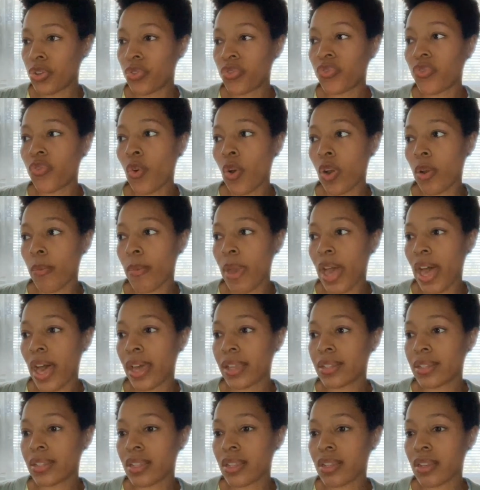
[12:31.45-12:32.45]

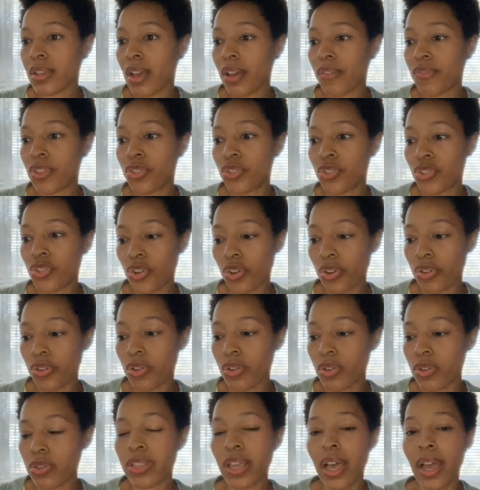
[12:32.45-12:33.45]
format of the
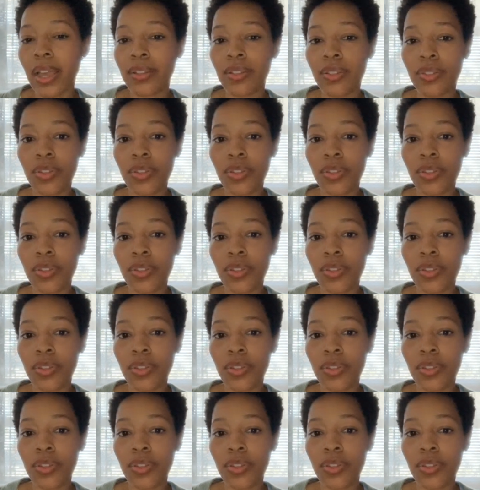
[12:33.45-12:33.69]
journals, I